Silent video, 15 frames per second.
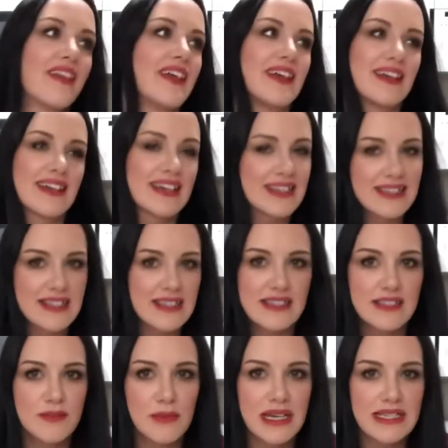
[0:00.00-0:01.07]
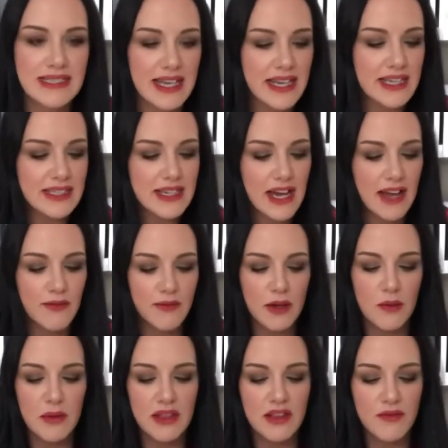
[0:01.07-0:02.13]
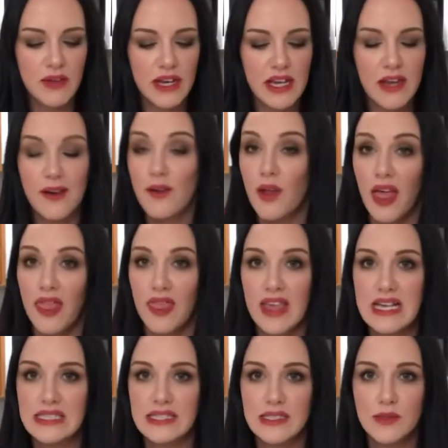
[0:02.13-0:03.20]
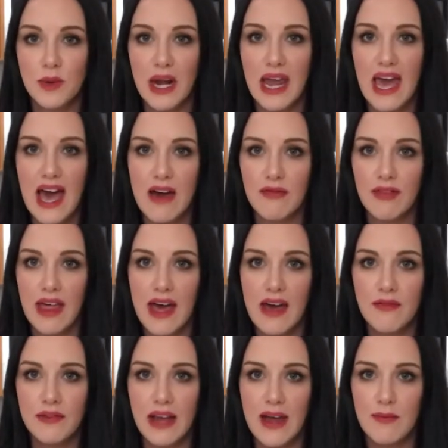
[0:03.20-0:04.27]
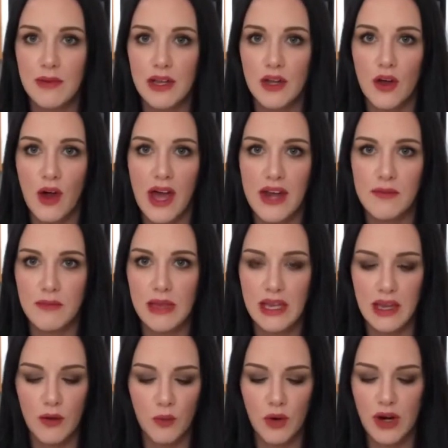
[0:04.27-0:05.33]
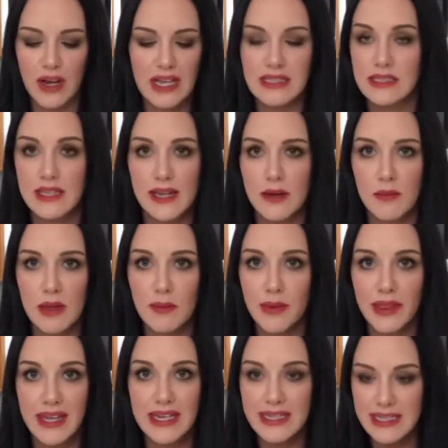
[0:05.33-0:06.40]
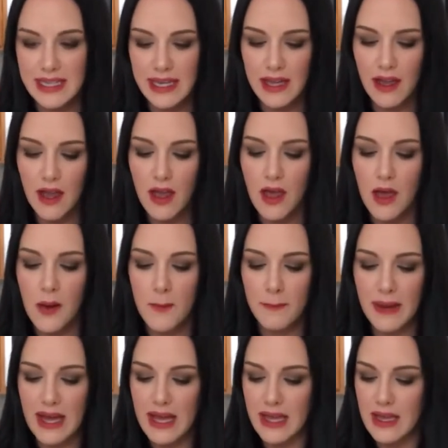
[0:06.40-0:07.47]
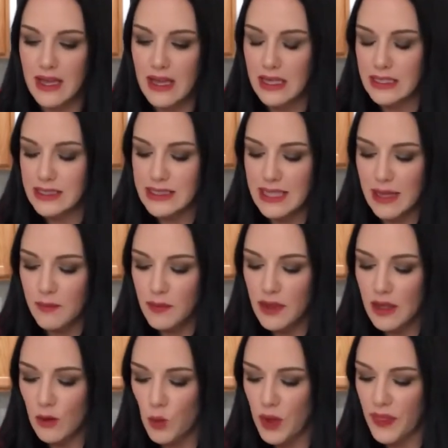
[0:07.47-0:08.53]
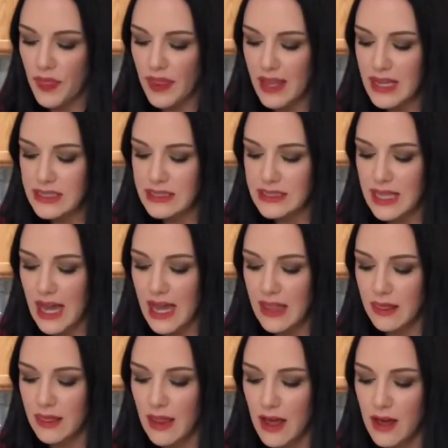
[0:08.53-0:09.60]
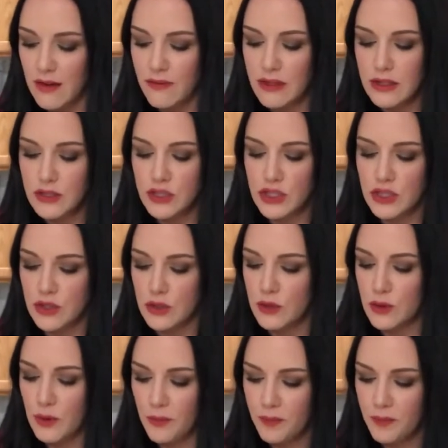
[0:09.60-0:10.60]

because this is my second time filming the video, this is what I have left. I'm gonna go ahead and make it work. It's gonna be plenty, but same thing with this. I love to,